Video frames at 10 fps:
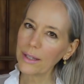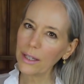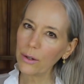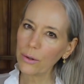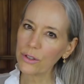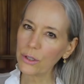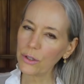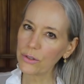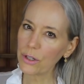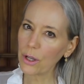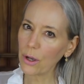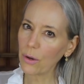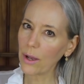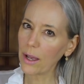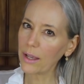a year or two years
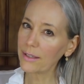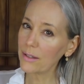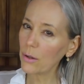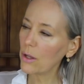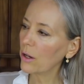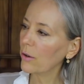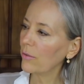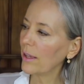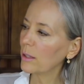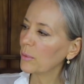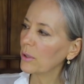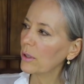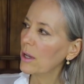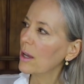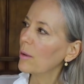ago. It's no longer
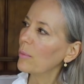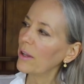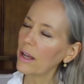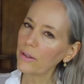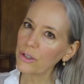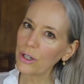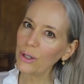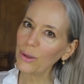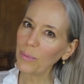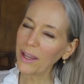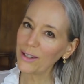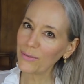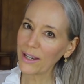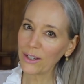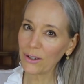available, but I'll show you the page
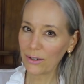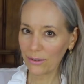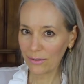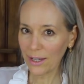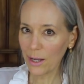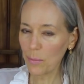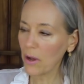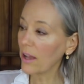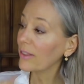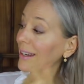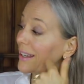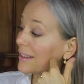finder that I bought that